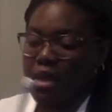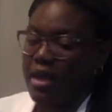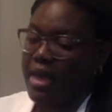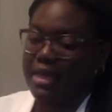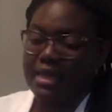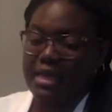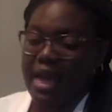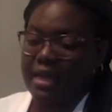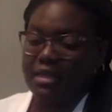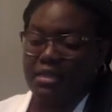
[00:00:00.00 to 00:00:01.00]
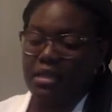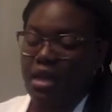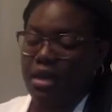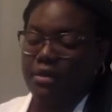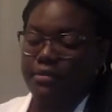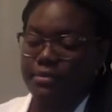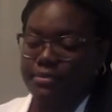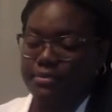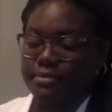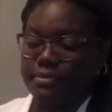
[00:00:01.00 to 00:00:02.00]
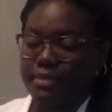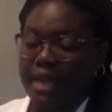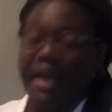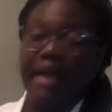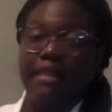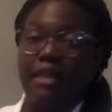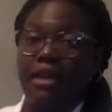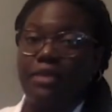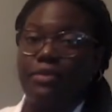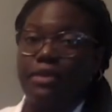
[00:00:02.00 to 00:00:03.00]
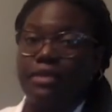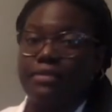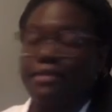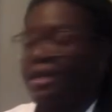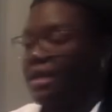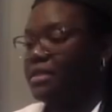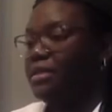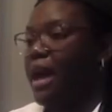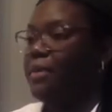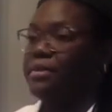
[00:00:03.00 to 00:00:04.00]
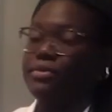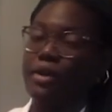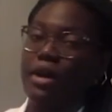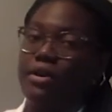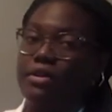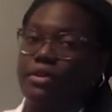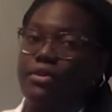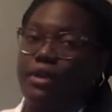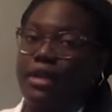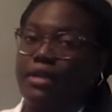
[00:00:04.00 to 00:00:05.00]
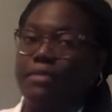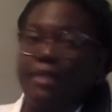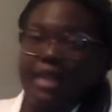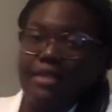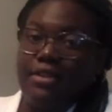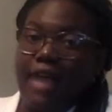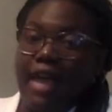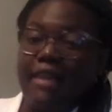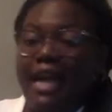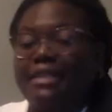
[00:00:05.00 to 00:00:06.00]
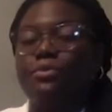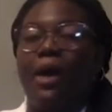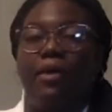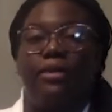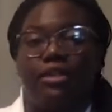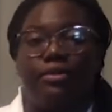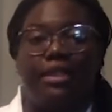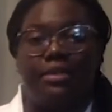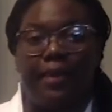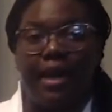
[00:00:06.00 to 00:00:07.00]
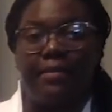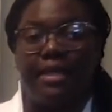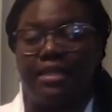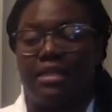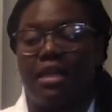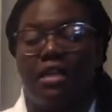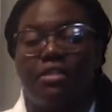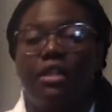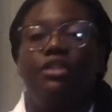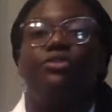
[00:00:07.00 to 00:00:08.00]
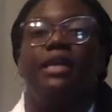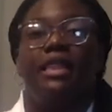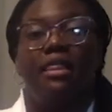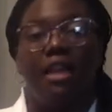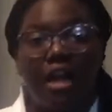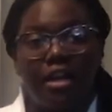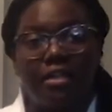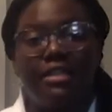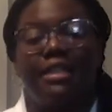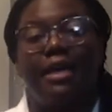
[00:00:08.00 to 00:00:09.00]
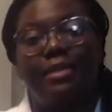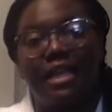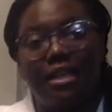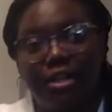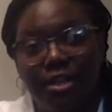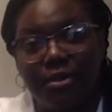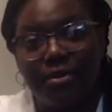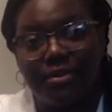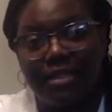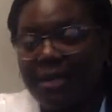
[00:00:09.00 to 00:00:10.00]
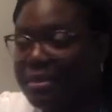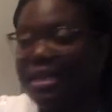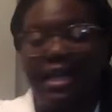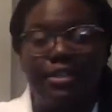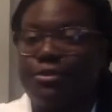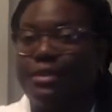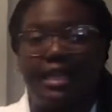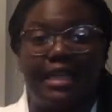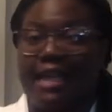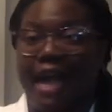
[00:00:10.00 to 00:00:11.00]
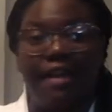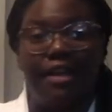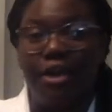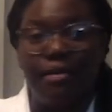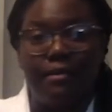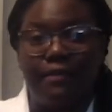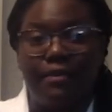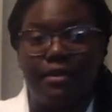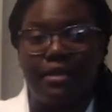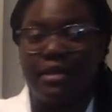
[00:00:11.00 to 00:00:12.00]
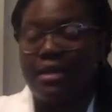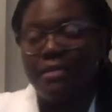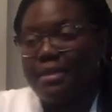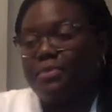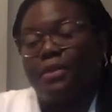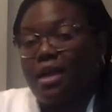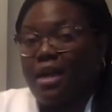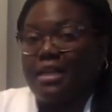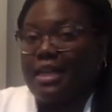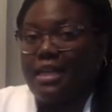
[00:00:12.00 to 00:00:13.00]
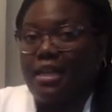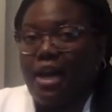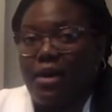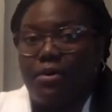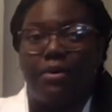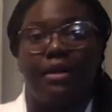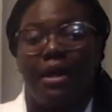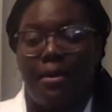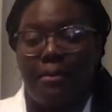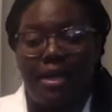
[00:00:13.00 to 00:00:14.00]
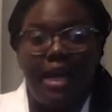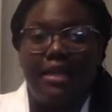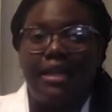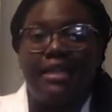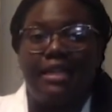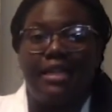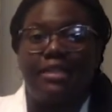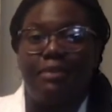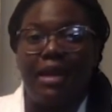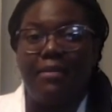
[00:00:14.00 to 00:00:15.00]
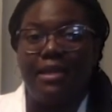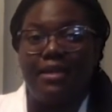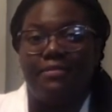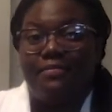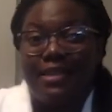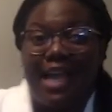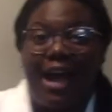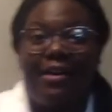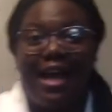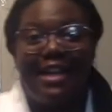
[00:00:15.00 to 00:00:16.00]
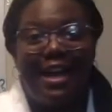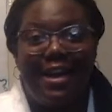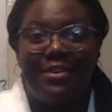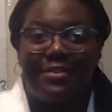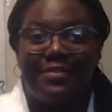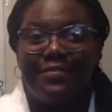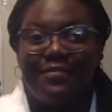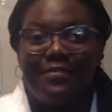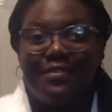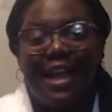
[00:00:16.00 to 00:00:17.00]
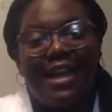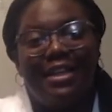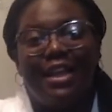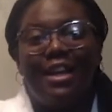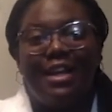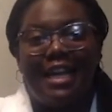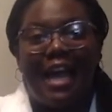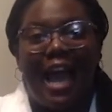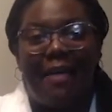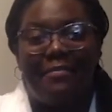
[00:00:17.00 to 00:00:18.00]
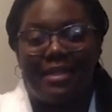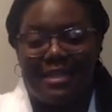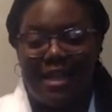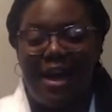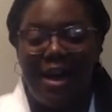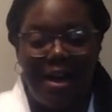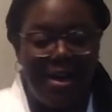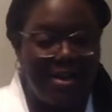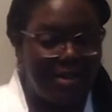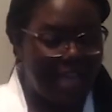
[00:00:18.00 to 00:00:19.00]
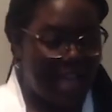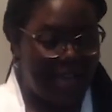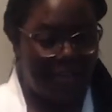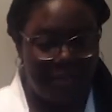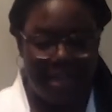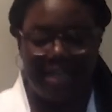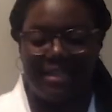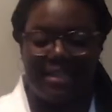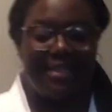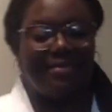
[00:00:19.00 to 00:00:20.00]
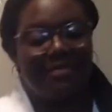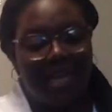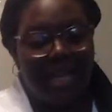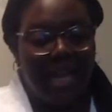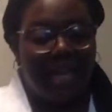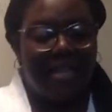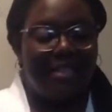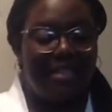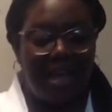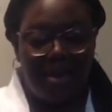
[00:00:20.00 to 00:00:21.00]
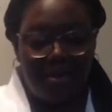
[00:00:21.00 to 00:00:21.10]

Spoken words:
It did not dissolve like I thought it would. So I was wrong on the oil, but that's okay. That's why we do experiments, so that you can learn something new, something that you did not know before. Miss Bernard didn't know. But now that I did the experiment, now I know. And learning happened. Okay, friends. So,